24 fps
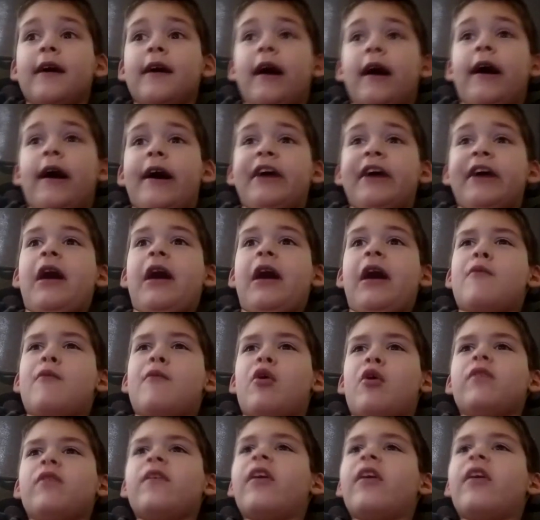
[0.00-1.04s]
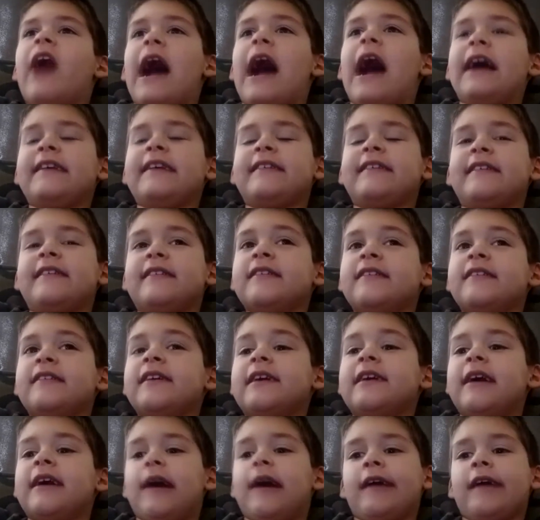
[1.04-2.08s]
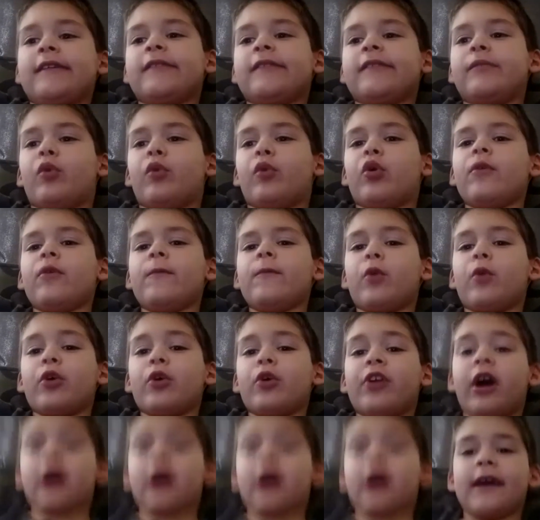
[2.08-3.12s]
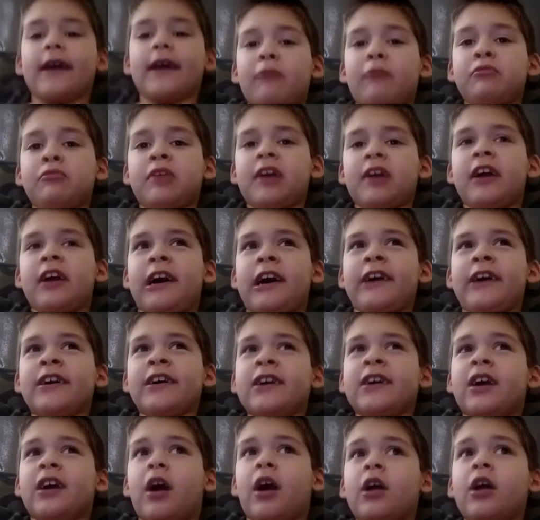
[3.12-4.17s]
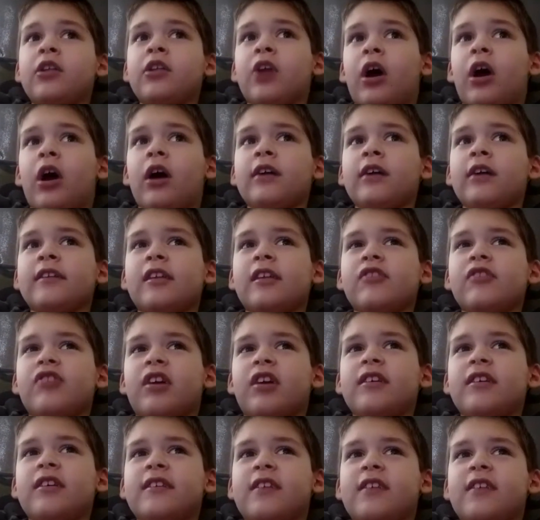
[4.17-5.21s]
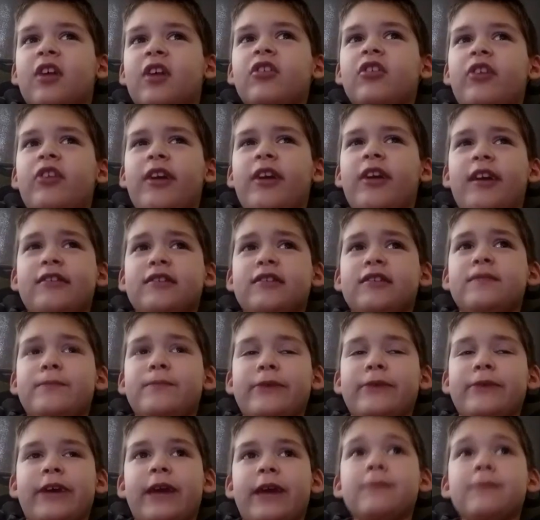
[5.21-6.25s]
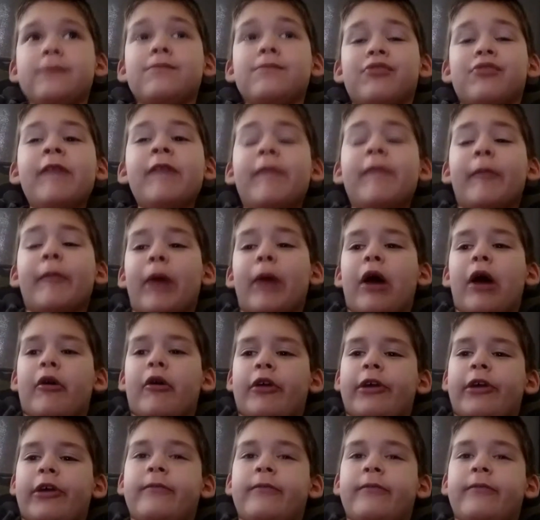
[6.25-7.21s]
I got more relaxed more and more times. I got talked, and just suddenly I just became brave about it.